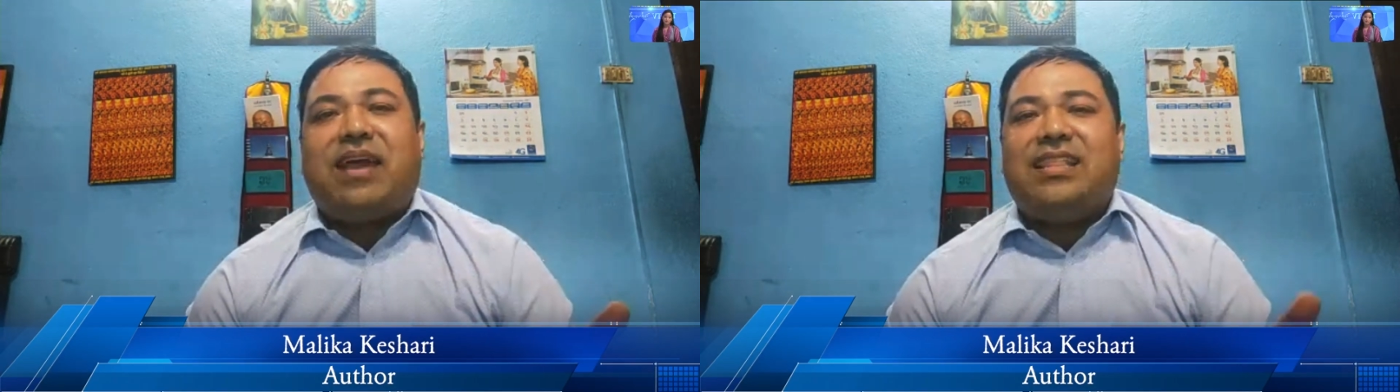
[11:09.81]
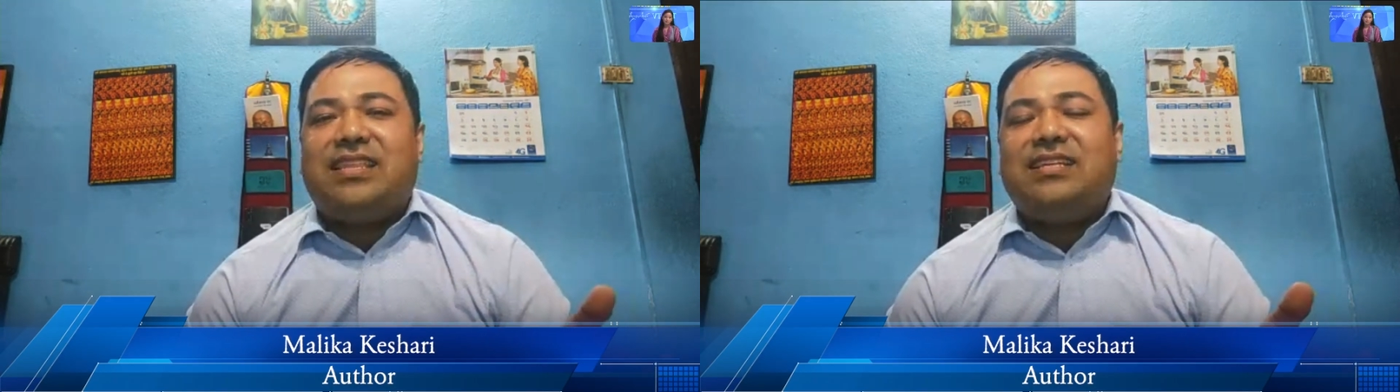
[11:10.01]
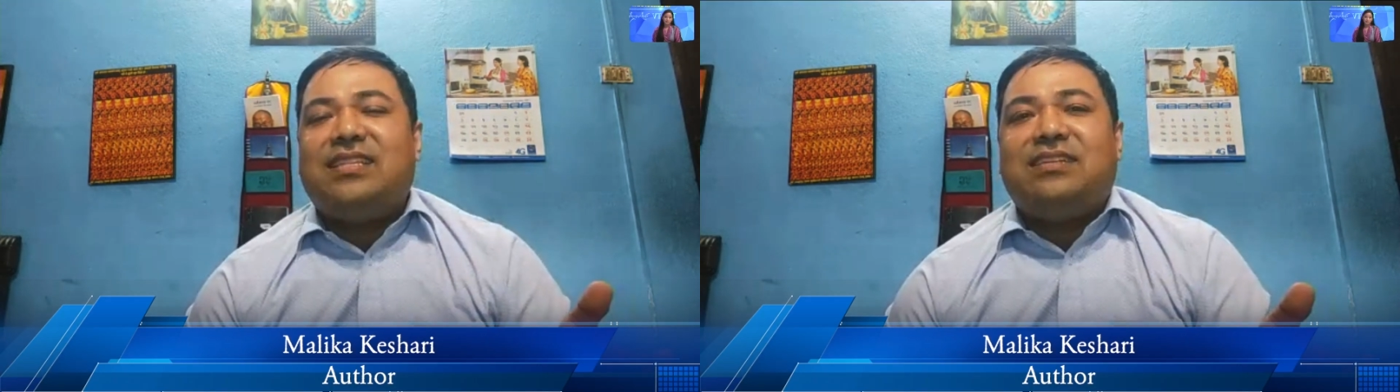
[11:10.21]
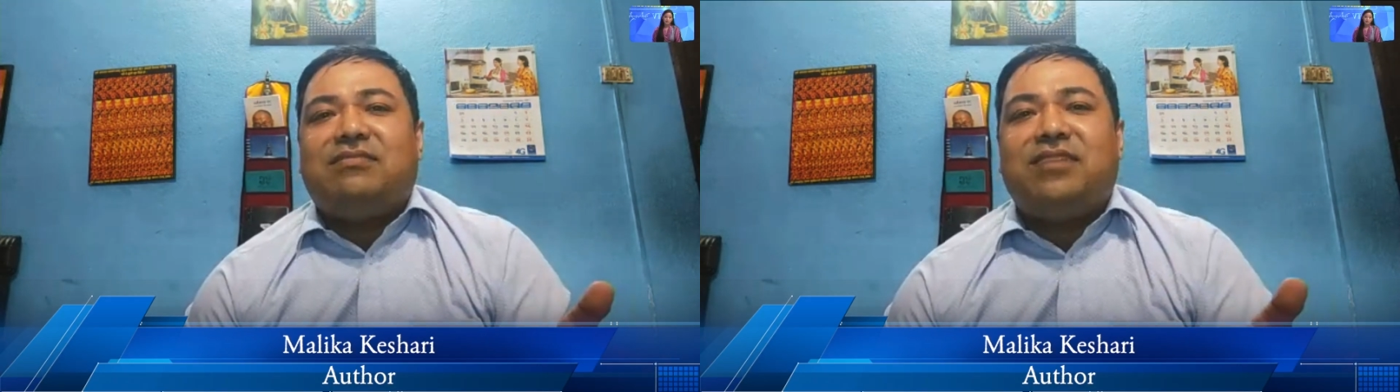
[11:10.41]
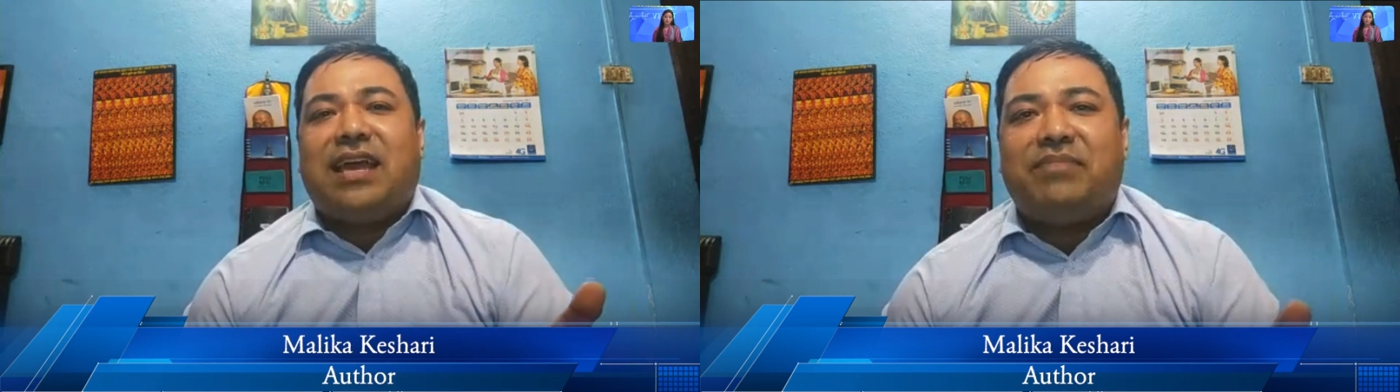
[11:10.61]
I think they
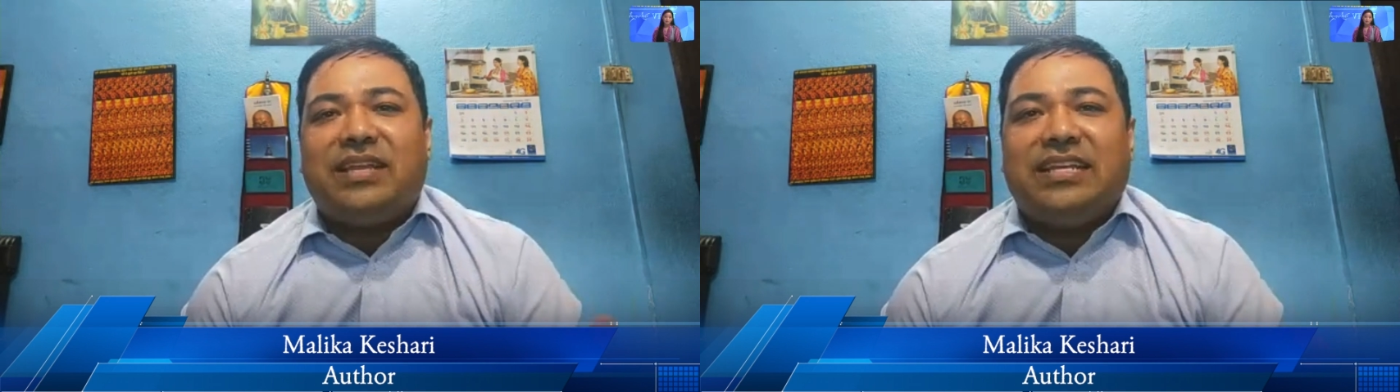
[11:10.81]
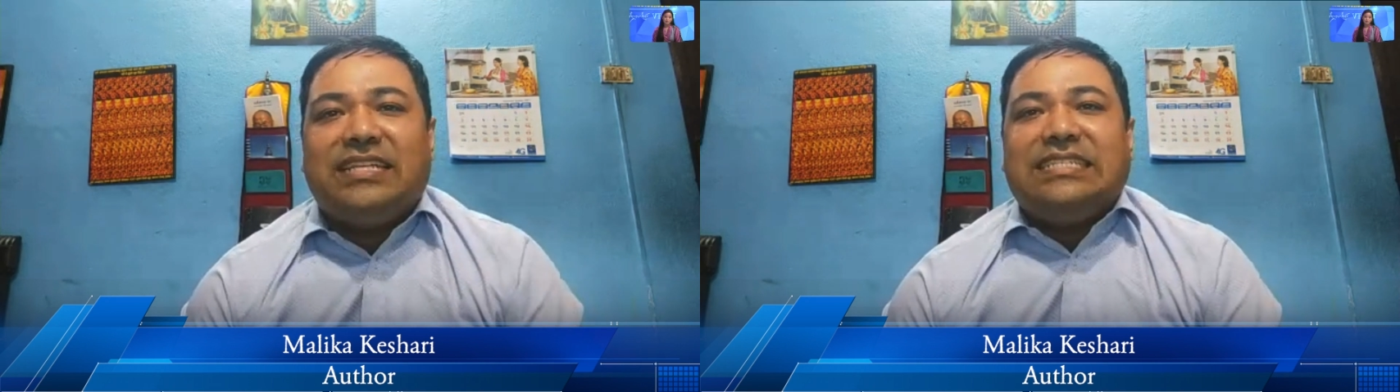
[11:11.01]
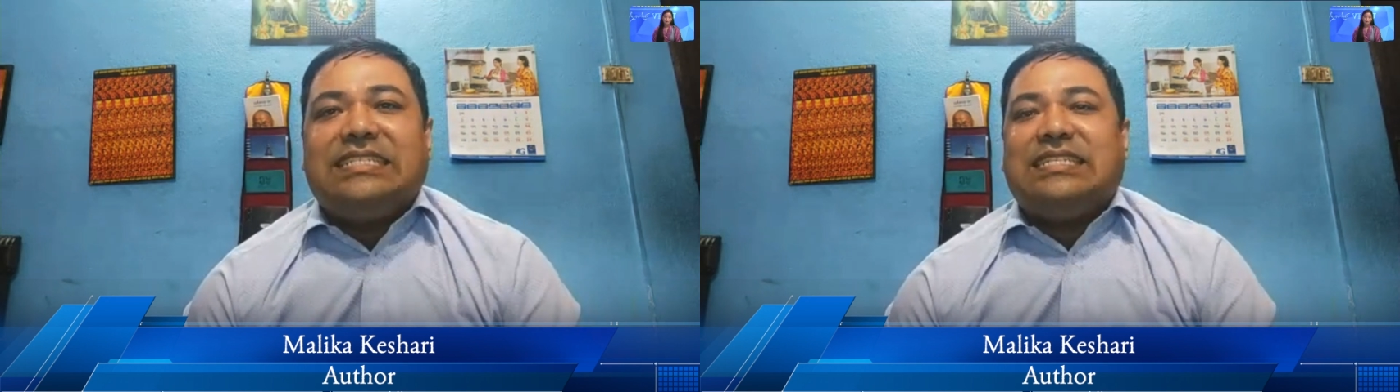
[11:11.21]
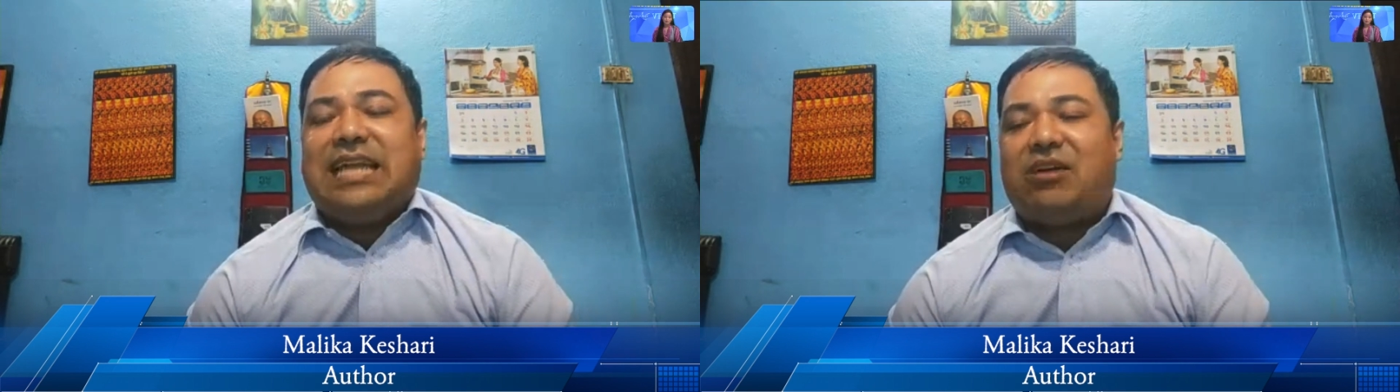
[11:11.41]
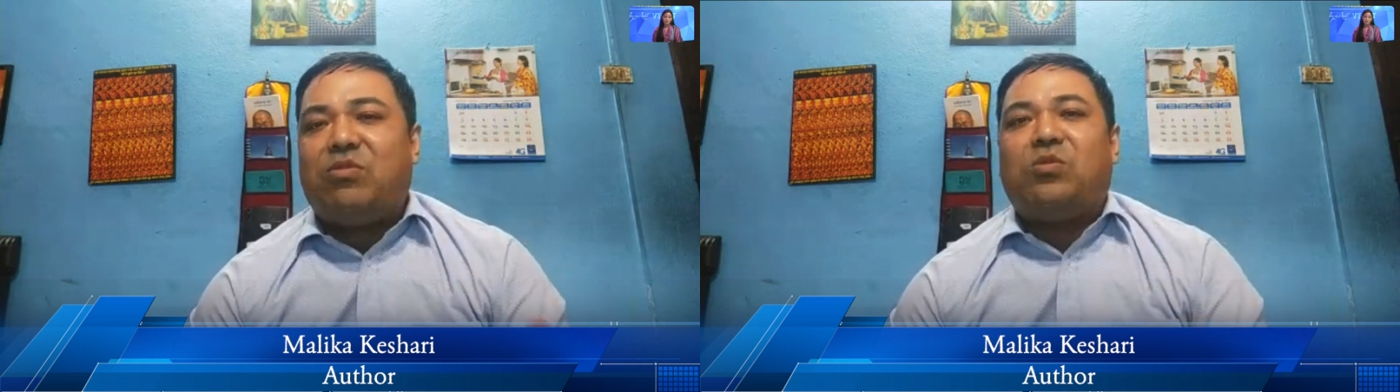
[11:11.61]
don't have any interest in
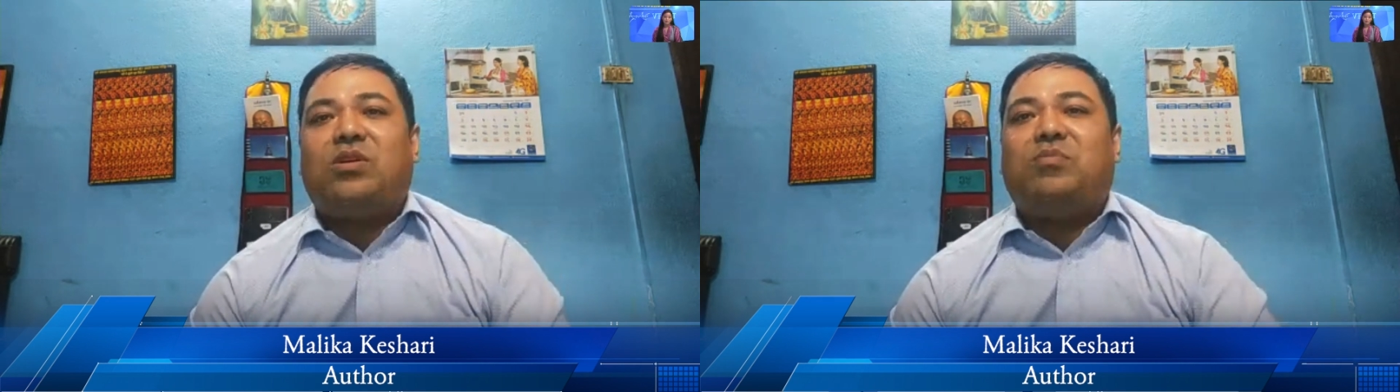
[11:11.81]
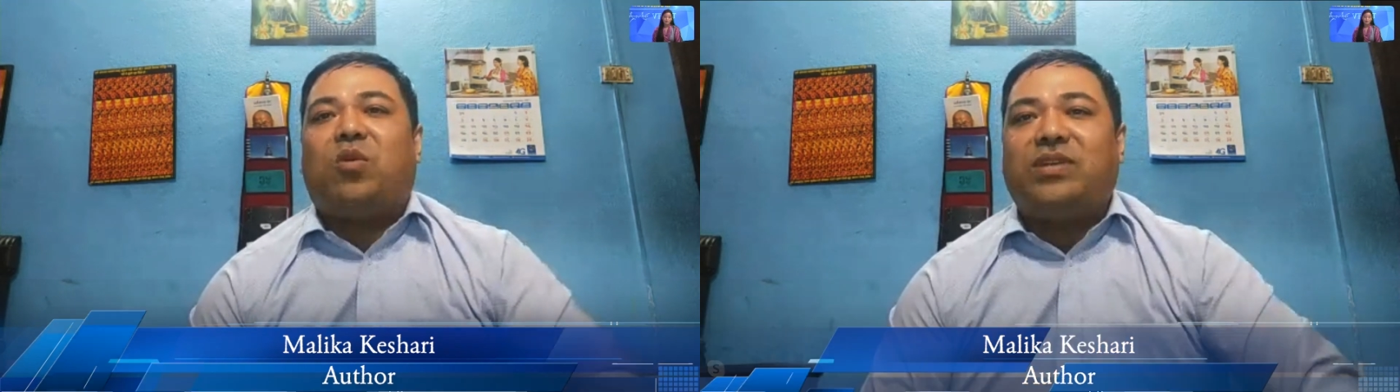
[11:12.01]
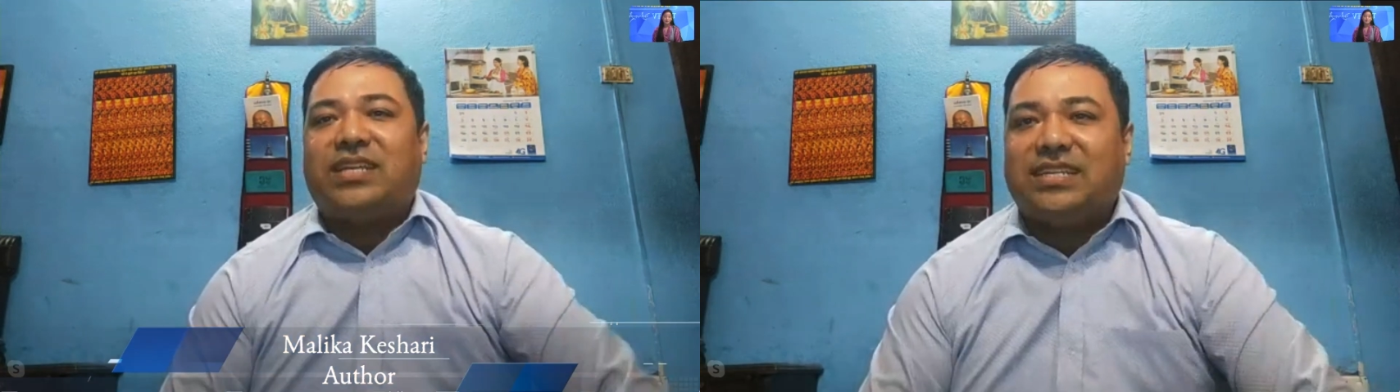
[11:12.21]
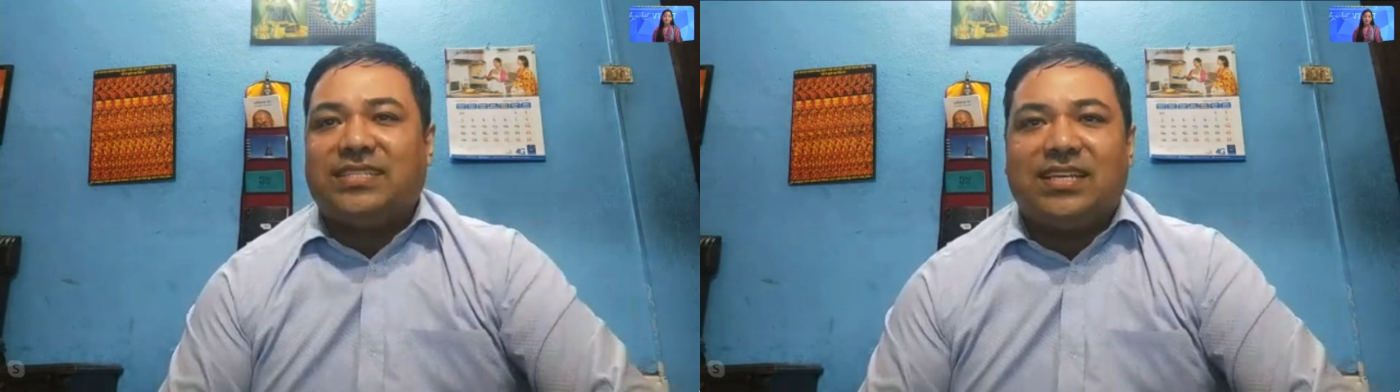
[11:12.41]
our local politics.